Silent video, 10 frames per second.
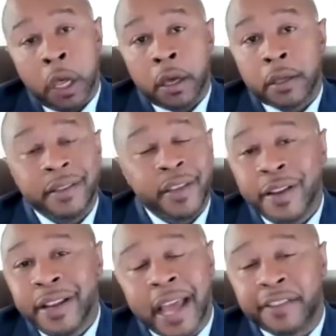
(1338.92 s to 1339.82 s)
You
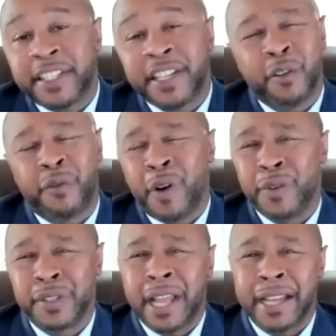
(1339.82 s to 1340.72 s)
didn't have cell
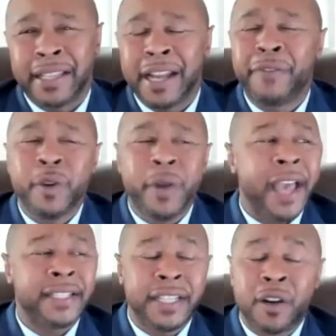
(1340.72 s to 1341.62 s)
phones like that. If you
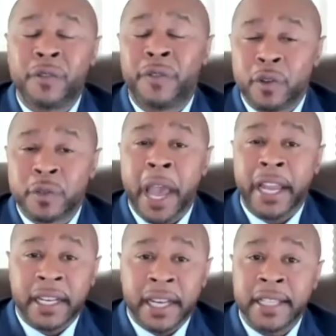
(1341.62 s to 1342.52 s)
had cell phones back
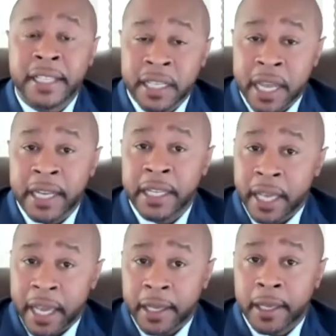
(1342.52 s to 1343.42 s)
in
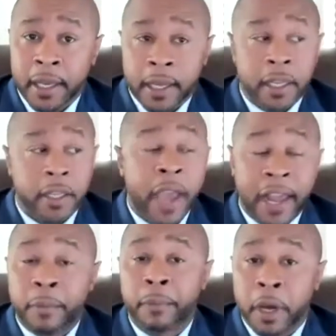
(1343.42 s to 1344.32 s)
1998, you
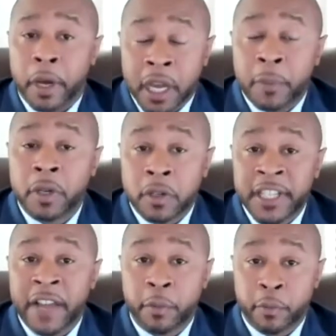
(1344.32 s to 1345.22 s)
had a
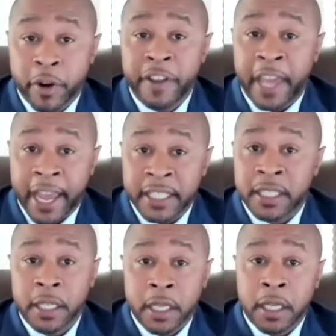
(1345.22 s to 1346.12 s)
007
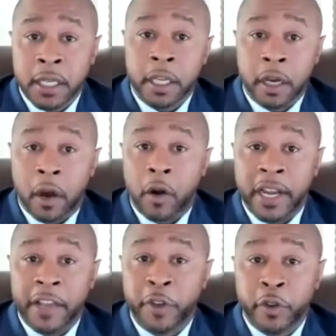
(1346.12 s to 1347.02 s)
briefcase, you know, and
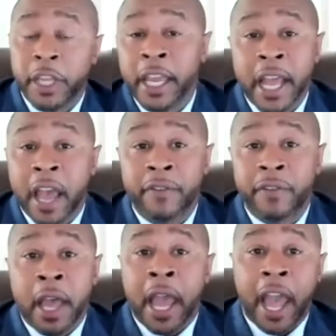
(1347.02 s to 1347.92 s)
if you did
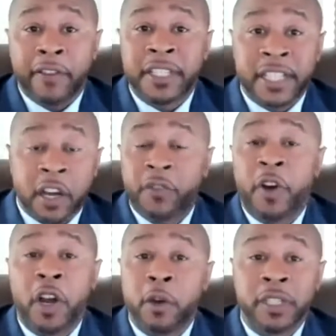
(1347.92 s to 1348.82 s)
have a cell
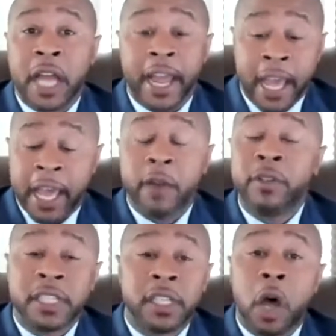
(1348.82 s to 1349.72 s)
phone, it
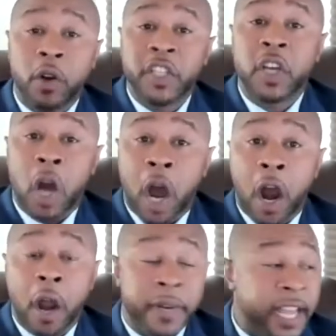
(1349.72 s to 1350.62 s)
was as long as your
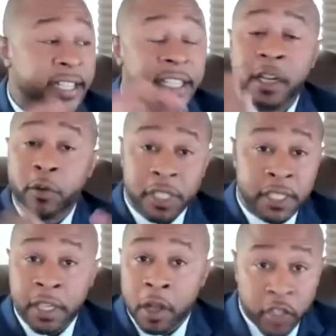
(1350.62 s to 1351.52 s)
arm, the antenna was as
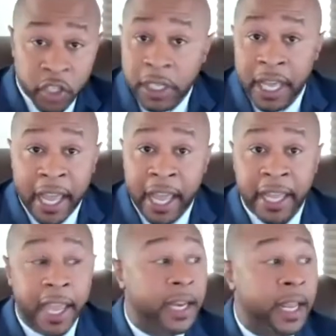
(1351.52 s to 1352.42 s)
long as your leg,
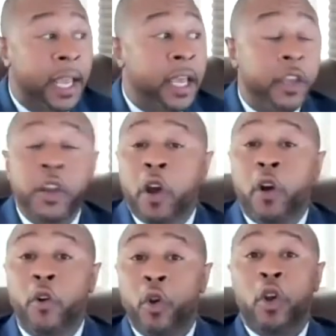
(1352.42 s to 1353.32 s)
and you know,